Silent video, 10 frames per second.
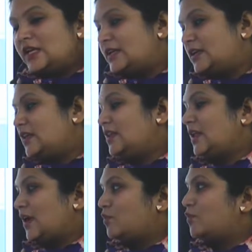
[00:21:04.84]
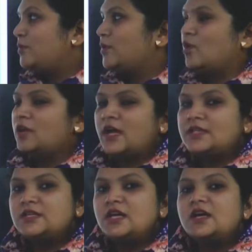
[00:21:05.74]
entity that would be called
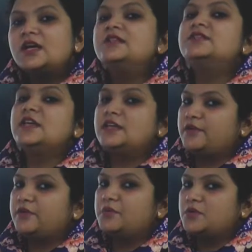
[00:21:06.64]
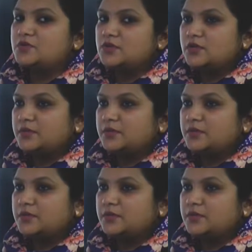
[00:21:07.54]
as concentric merger.